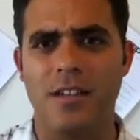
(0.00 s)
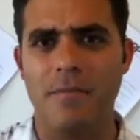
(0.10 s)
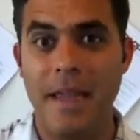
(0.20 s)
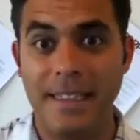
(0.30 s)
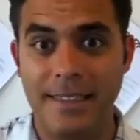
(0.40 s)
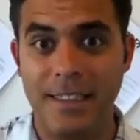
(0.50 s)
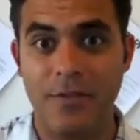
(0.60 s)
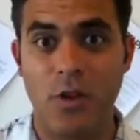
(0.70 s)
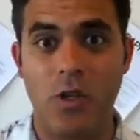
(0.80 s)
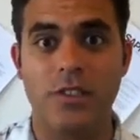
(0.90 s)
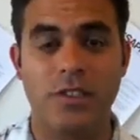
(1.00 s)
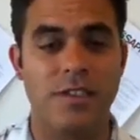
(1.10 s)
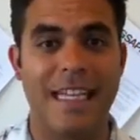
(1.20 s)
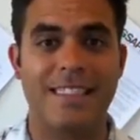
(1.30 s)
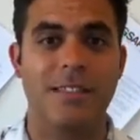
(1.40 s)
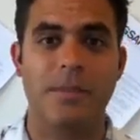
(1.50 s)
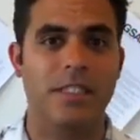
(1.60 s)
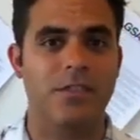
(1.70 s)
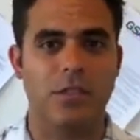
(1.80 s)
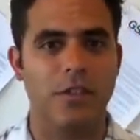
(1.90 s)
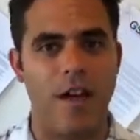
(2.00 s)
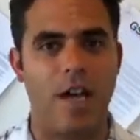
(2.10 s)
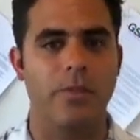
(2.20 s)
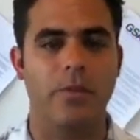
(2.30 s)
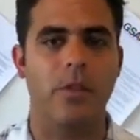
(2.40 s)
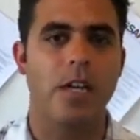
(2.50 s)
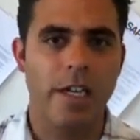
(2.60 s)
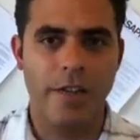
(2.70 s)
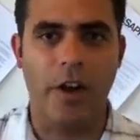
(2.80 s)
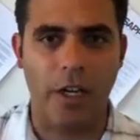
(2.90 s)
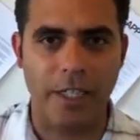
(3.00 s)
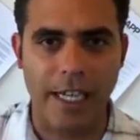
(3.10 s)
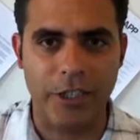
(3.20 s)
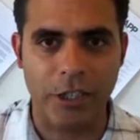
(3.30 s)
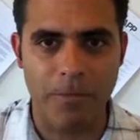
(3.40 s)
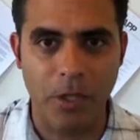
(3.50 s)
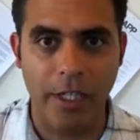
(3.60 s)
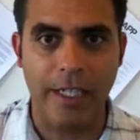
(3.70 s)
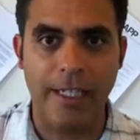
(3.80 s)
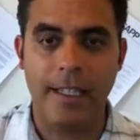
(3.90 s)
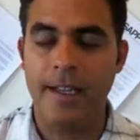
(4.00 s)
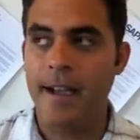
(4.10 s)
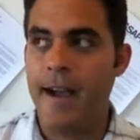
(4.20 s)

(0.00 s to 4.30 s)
amazing, of course, and that's something that's really valuable in the architecture community.